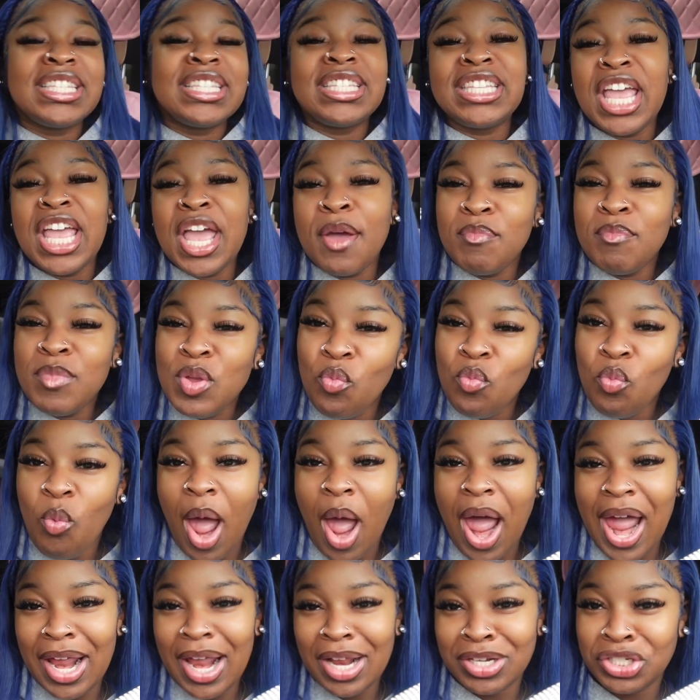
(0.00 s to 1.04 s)
Tell me
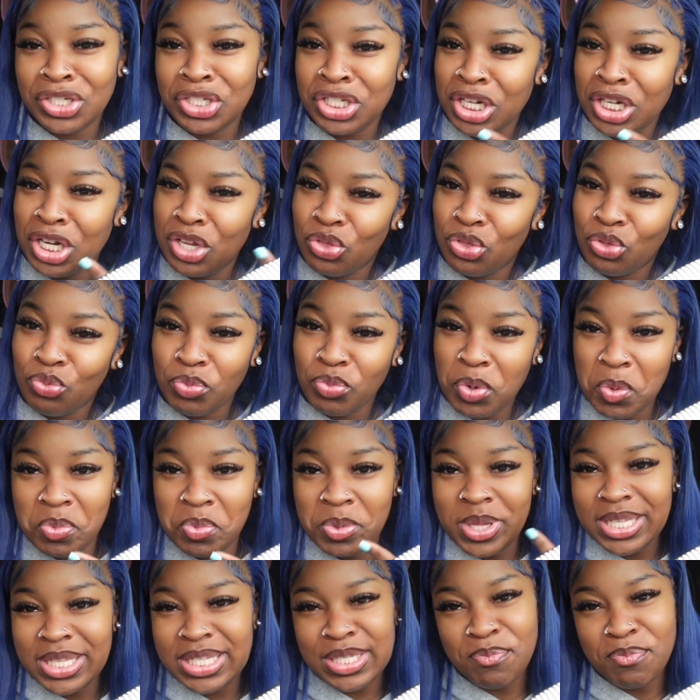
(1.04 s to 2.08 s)
why I shouldn't throw
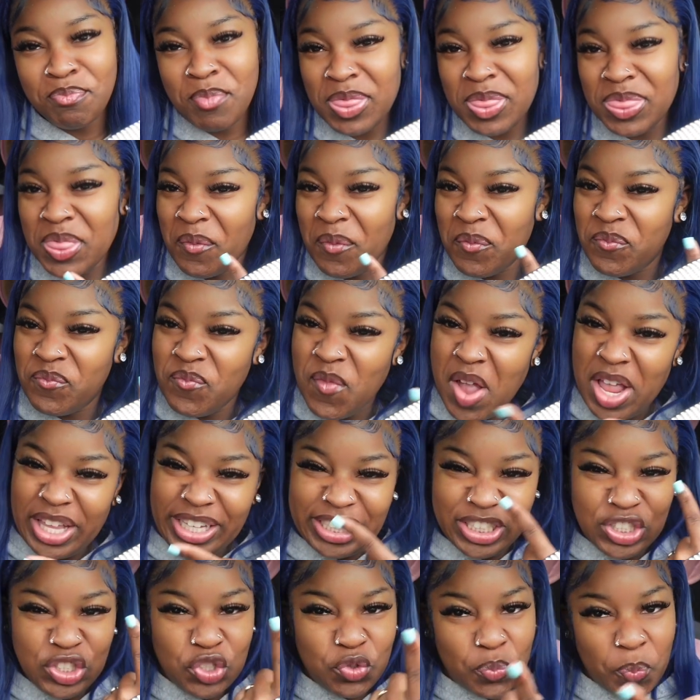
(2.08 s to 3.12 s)
this
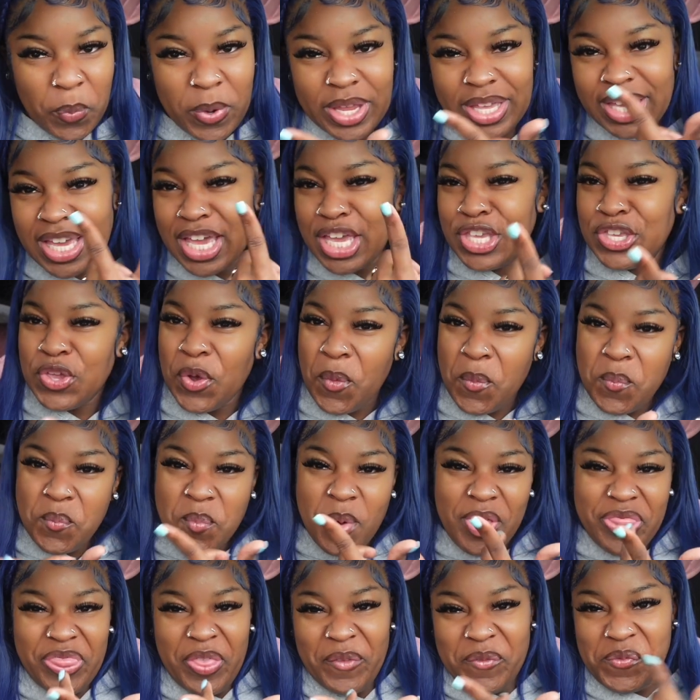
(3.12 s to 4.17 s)
motherfucking drink in your
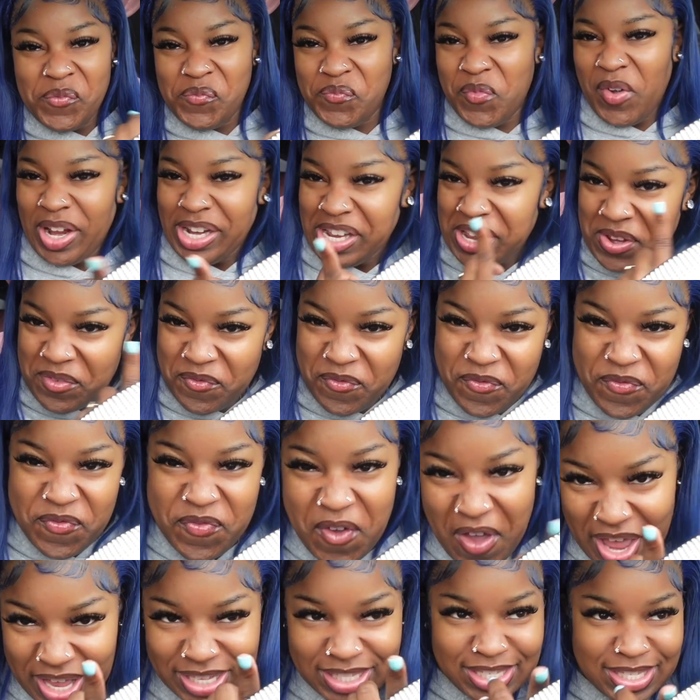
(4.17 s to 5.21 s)
motherfucking
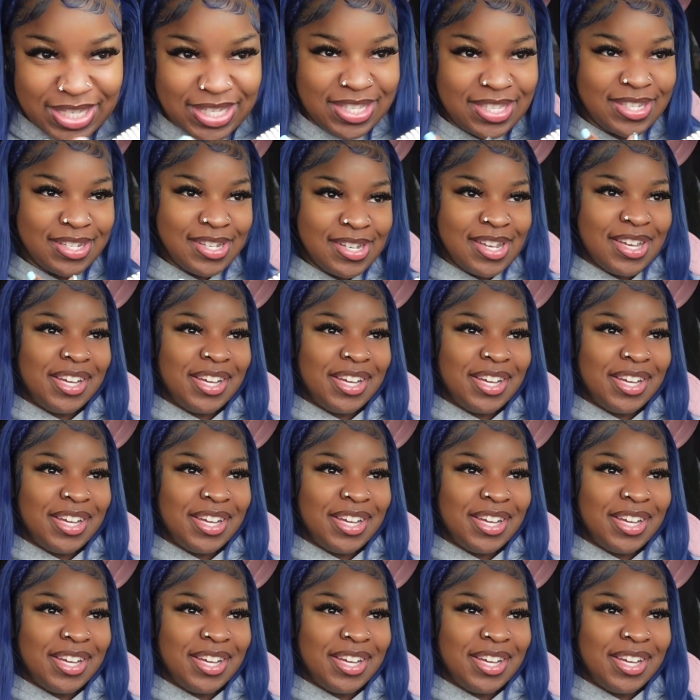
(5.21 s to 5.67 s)
face.